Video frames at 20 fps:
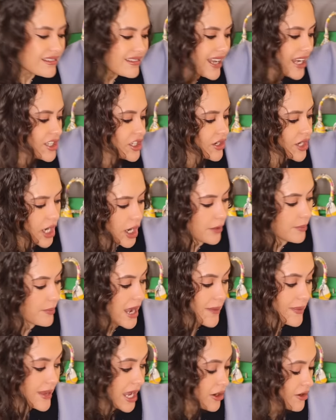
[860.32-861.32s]
I don't know,
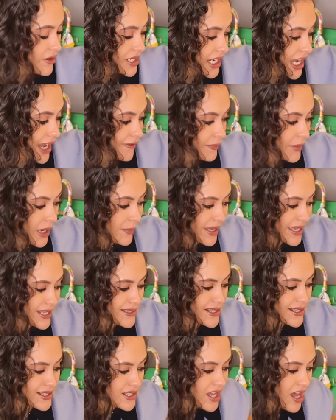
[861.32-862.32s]
maybe I already have my
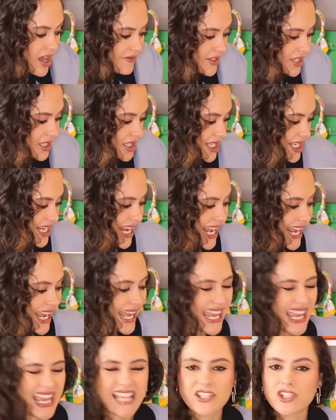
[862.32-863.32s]
bases covered.
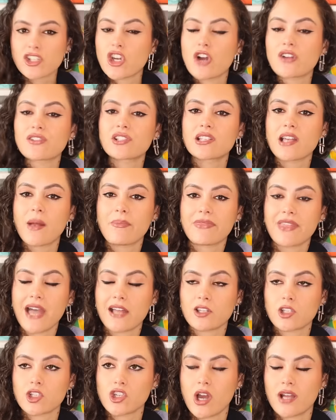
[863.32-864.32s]

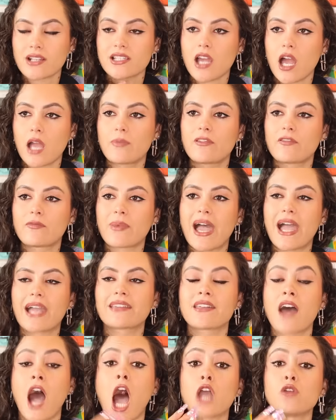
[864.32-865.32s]
That's not a type of
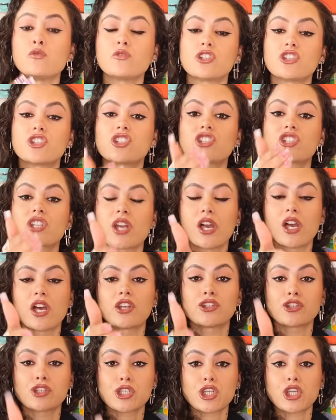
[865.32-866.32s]
bag that I would
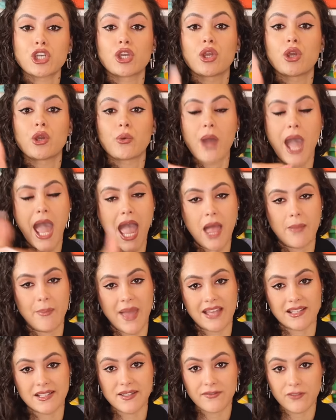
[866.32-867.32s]
turn to
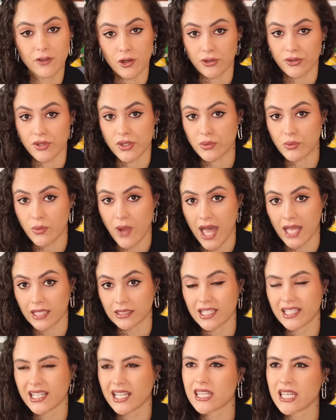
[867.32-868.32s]
Hermes for as
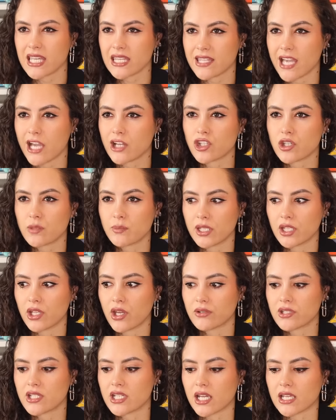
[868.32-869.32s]
well. And I think that should be
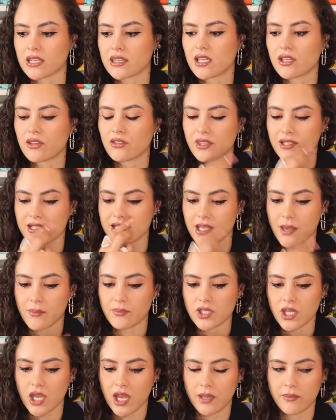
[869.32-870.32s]
noted. I think that
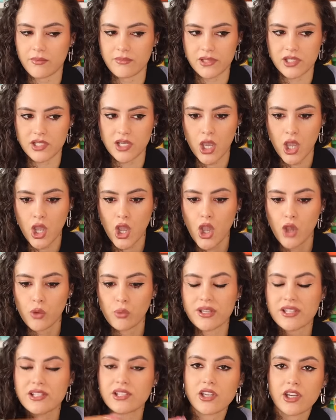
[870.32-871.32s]
sometimes
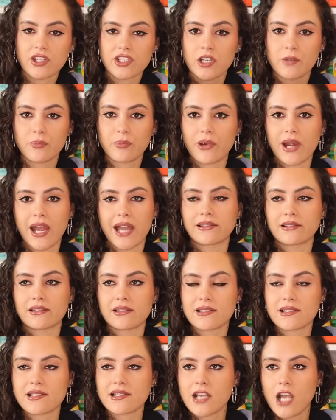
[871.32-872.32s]
with certain
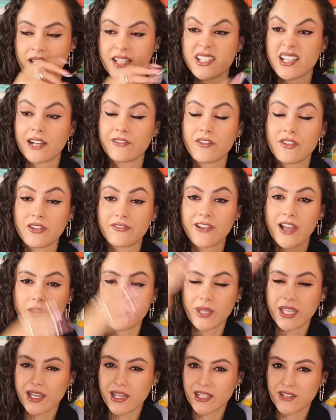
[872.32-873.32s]
brands, aside from the fact that
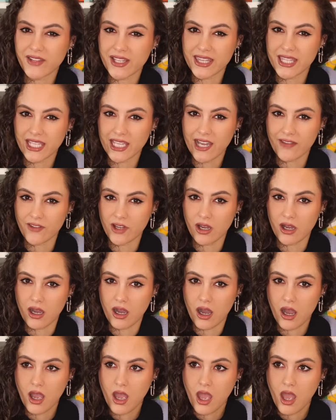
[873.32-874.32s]
we kind of, I think, have our